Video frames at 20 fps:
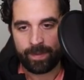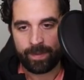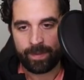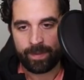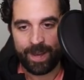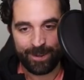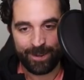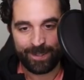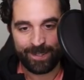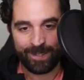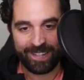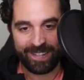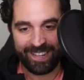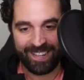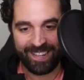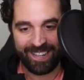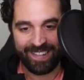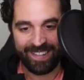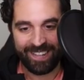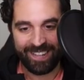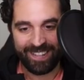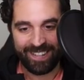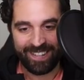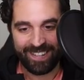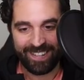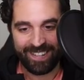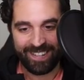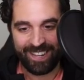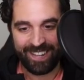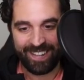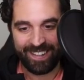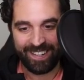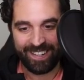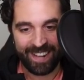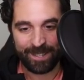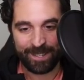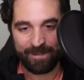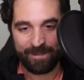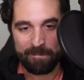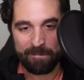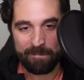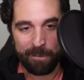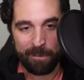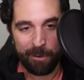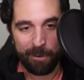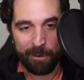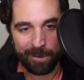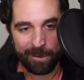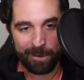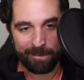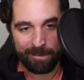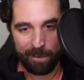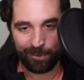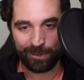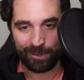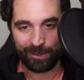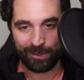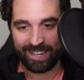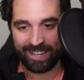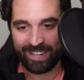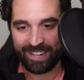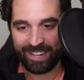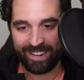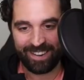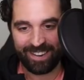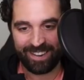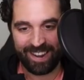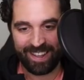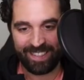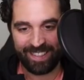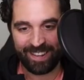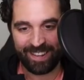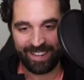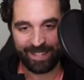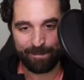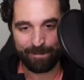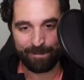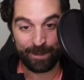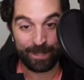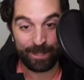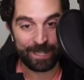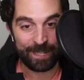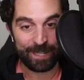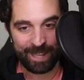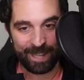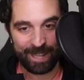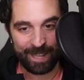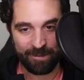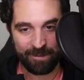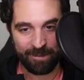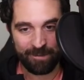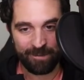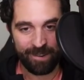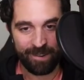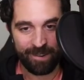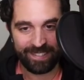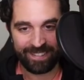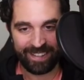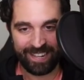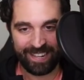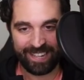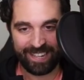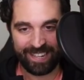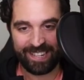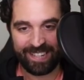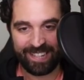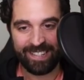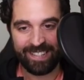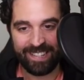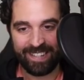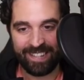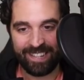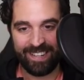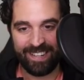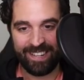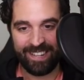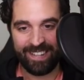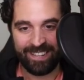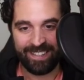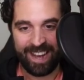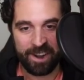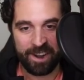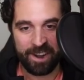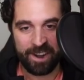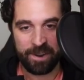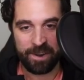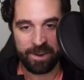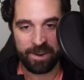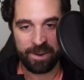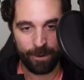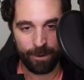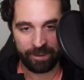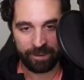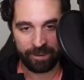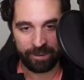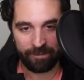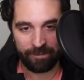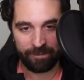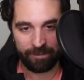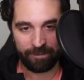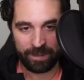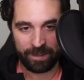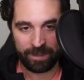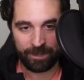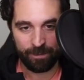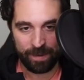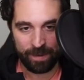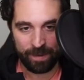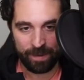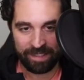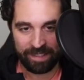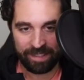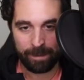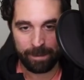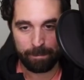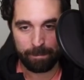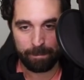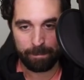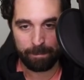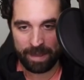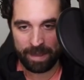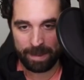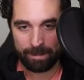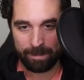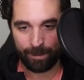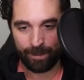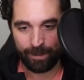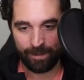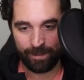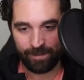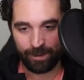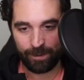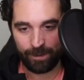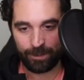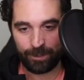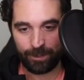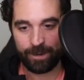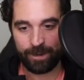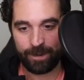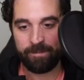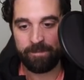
There's lots of important proposals in here, and I think some really clever ones, like hiring Morgan Freeman to read the Prime paper in the future.